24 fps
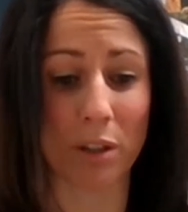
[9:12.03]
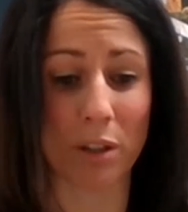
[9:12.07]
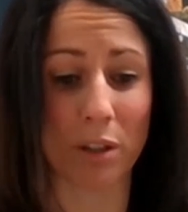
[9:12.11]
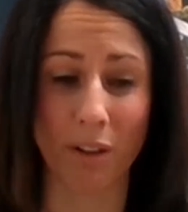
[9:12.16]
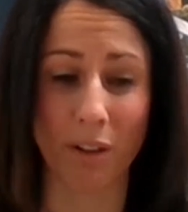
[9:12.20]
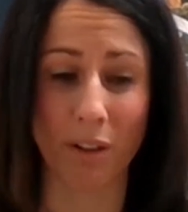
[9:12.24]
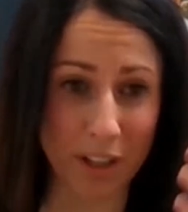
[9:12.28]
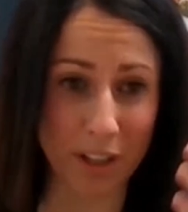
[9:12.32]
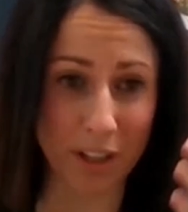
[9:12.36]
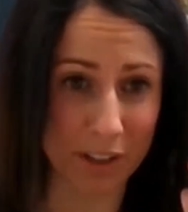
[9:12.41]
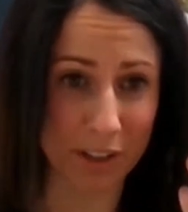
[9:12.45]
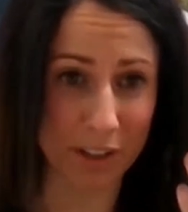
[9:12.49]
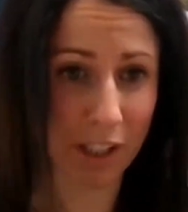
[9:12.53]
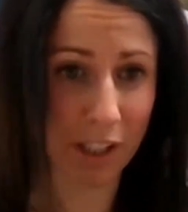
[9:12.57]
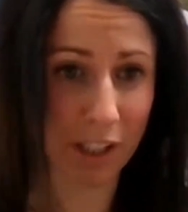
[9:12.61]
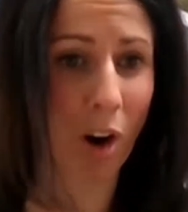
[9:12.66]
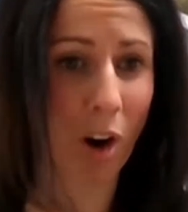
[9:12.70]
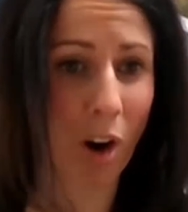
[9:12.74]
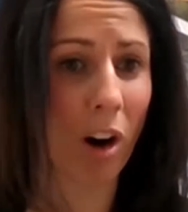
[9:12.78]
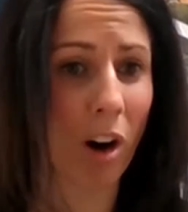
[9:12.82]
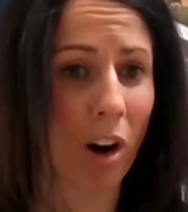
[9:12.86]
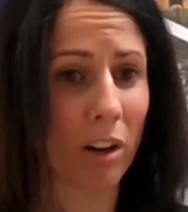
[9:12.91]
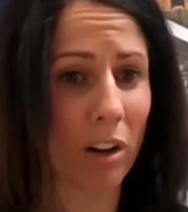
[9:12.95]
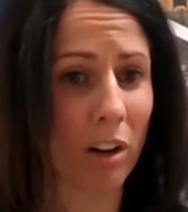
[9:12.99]
You have
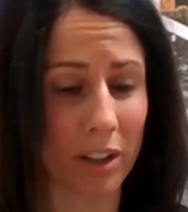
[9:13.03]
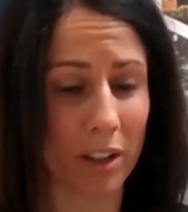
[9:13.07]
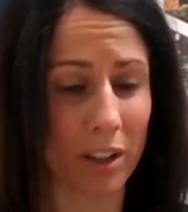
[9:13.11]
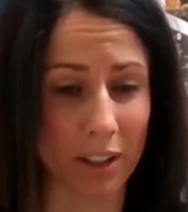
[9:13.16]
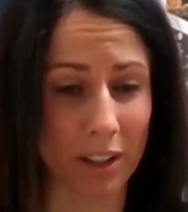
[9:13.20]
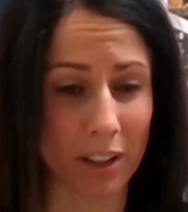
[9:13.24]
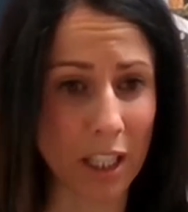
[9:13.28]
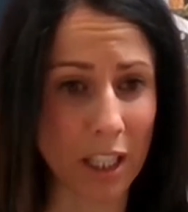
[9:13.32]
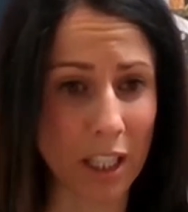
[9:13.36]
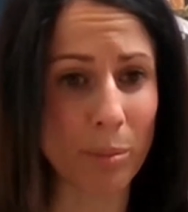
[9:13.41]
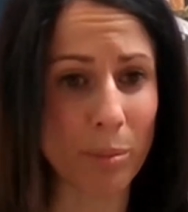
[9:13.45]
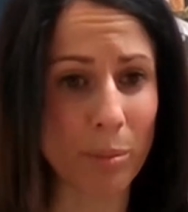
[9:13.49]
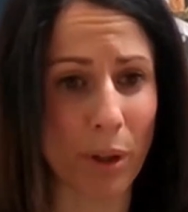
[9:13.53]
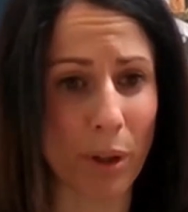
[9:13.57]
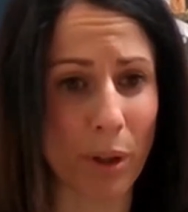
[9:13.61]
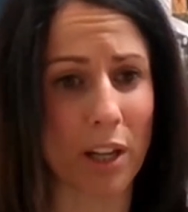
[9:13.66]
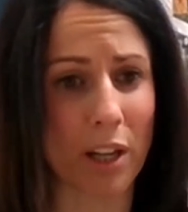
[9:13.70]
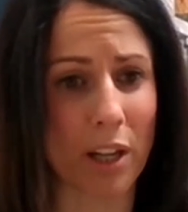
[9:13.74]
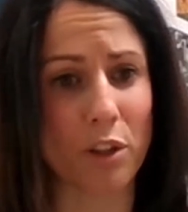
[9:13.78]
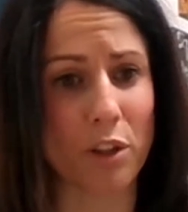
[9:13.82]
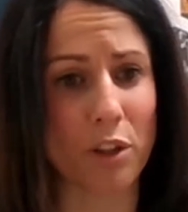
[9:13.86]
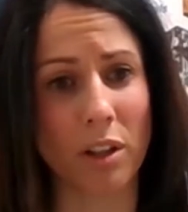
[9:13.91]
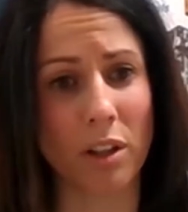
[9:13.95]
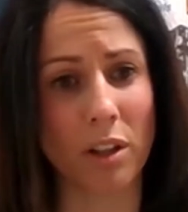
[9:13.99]
SCR on a lean burn
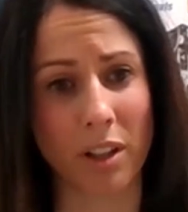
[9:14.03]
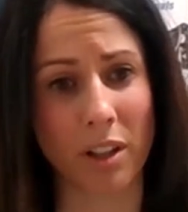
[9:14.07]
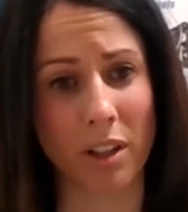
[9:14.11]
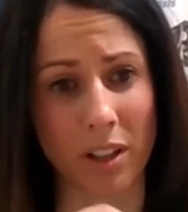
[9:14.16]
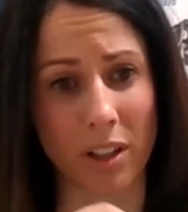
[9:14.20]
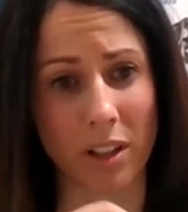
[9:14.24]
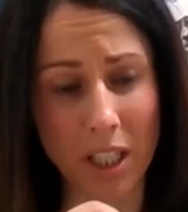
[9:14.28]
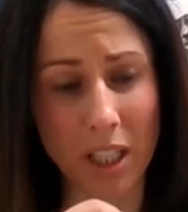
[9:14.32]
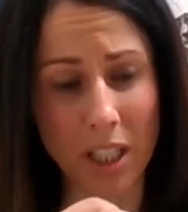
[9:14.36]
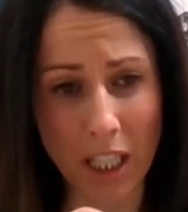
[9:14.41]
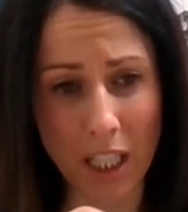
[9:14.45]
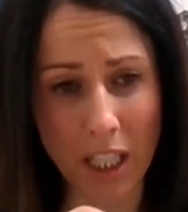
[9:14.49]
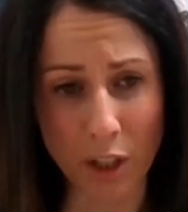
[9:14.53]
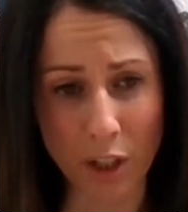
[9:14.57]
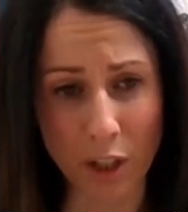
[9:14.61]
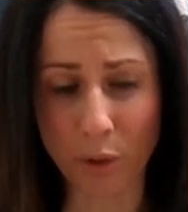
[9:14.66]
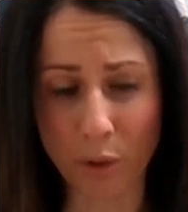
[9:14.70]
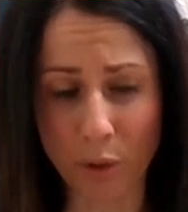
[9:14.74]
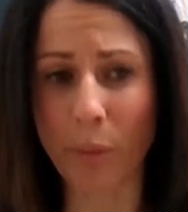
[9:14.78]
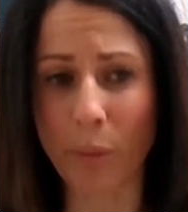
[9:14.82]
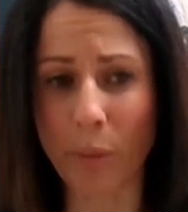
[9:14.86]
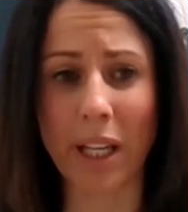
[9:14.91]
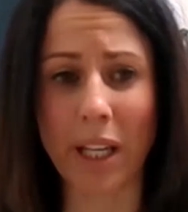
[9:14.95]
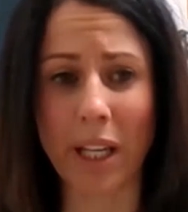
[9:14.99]
engine and
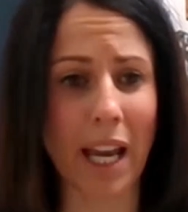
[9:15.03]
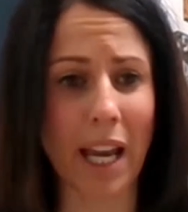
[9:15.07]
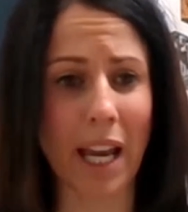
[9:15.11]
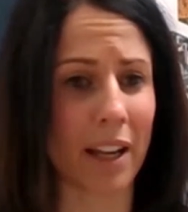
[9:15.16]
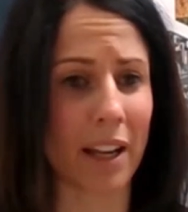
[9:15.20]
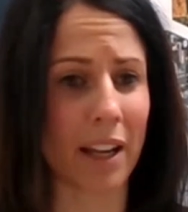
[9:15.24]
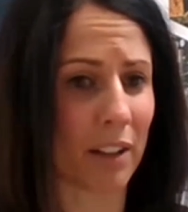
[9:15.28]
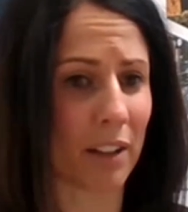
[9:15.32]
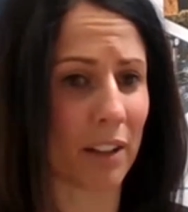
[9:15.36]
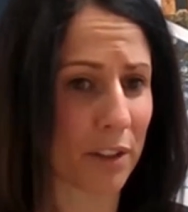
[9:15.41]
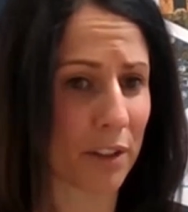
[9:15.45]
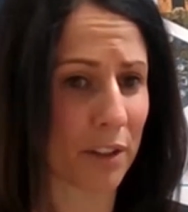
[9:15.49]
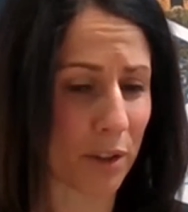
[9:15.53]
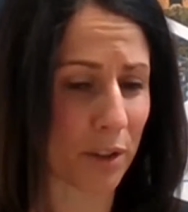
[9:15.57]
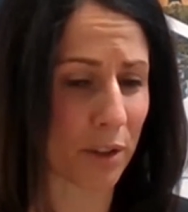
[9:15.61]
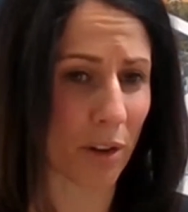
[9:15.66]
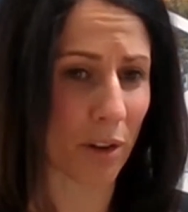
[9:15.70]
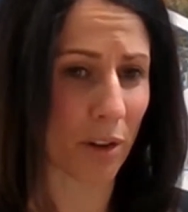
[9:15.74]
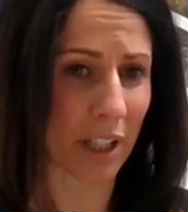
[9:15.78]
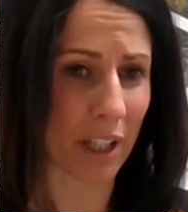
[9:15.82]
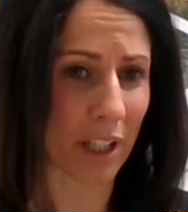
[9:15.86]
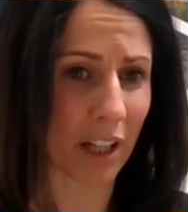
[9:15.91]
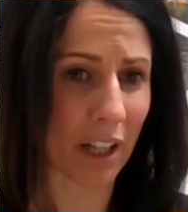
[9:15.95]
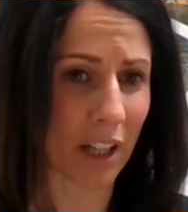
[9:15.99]
three-way catalysts
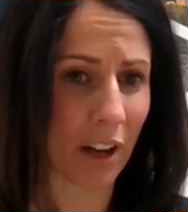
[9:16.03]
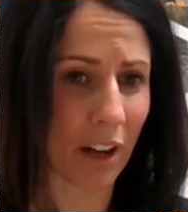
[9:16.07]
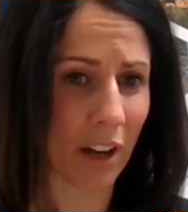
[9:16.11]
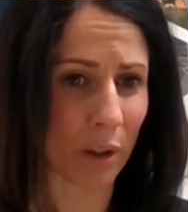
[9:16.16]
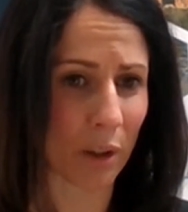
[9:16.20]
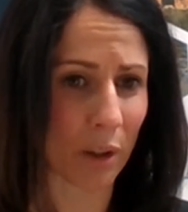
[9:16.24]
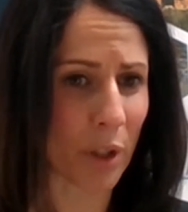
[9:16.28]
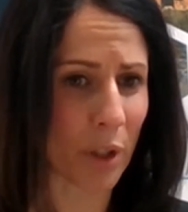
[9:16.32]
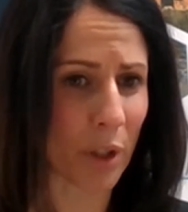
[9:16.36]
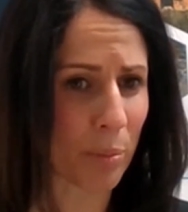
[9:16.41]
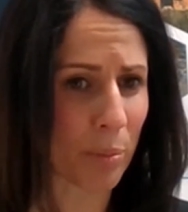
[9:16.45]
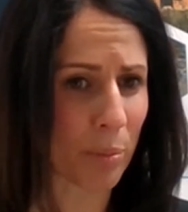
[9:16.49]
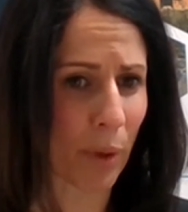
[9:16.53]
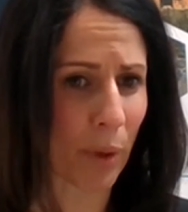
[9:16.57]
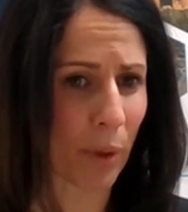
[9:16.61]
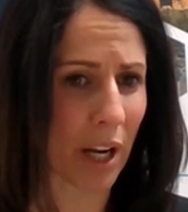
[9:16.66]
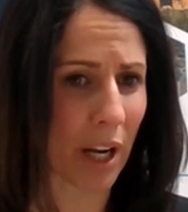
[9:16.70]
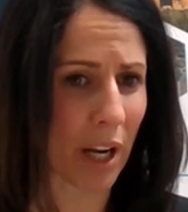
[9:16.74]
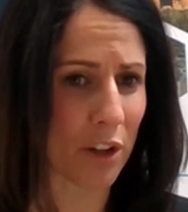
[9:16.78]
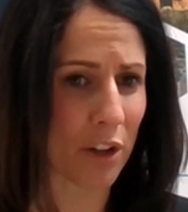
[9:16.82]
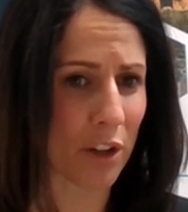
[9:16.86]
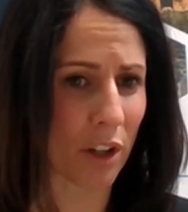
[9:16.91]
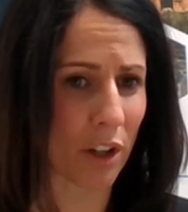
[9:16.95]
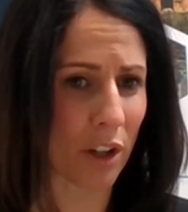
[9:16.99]
on a rich burn
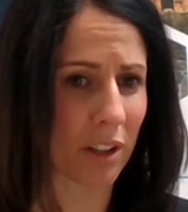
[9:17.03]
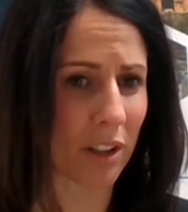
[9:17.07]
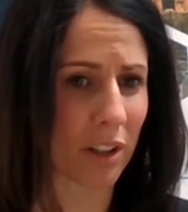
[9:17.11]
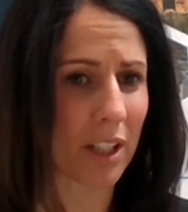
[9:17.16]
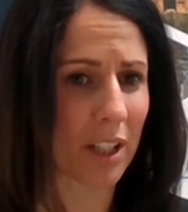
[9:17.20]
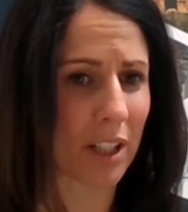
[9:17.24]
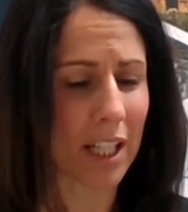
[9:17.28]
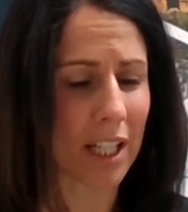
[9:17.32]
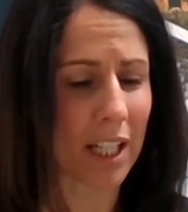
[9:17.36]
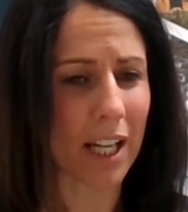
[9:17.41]
engine.